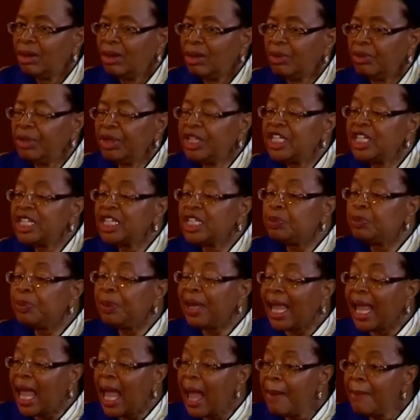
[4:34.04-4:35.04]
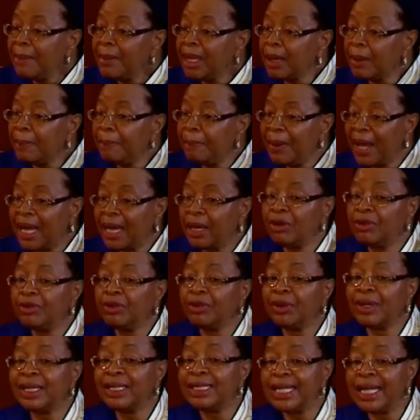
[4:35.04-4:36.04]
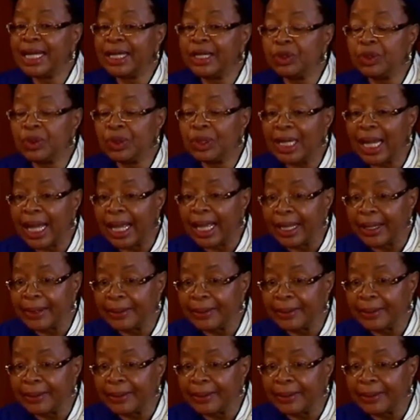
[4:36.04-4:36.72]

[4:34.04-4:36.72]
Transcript: which is becoming part of our day-to-day.